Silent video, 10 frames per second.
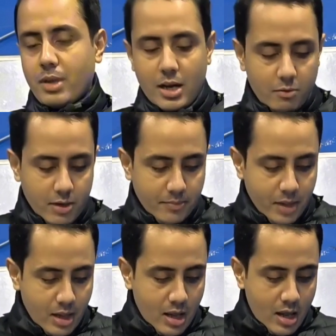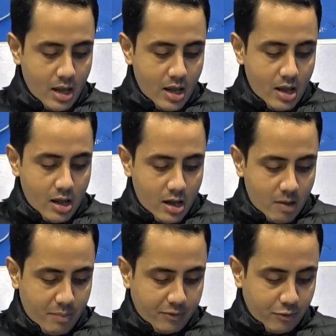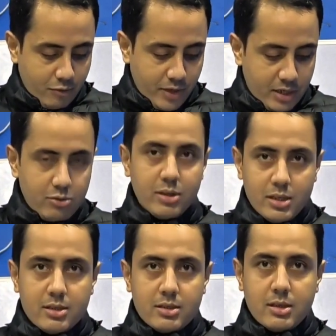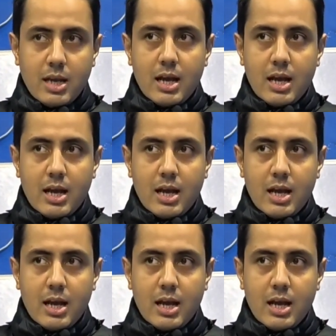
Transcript: Anyway, before we do this,